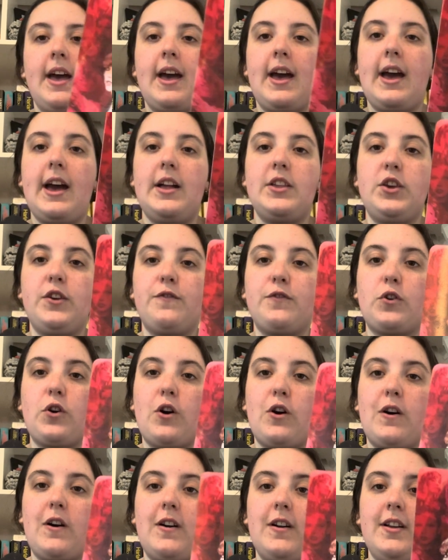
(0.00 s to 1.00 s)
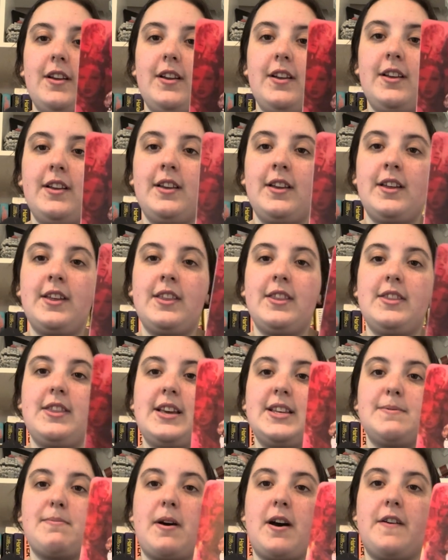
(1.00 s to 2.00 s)
And you've got
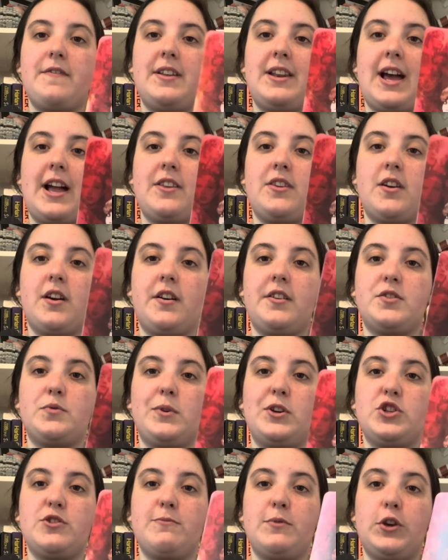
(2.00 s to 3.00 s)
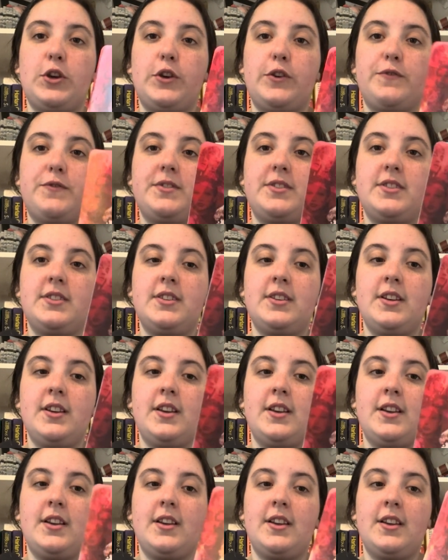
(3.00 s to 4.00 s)
this part of the lanyard which moves,
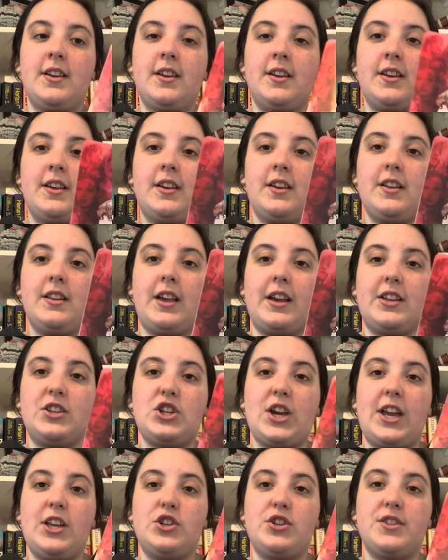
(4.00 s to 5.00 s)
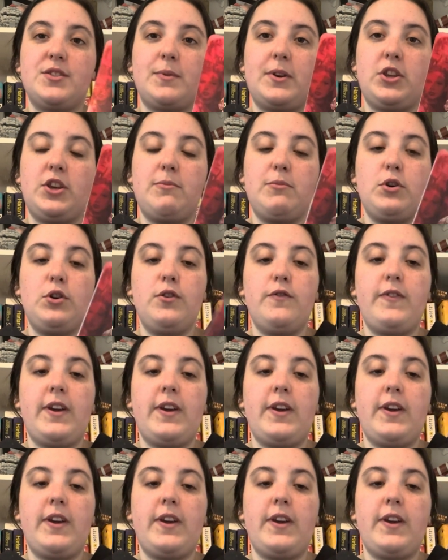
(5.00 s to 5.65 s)
like changes when you move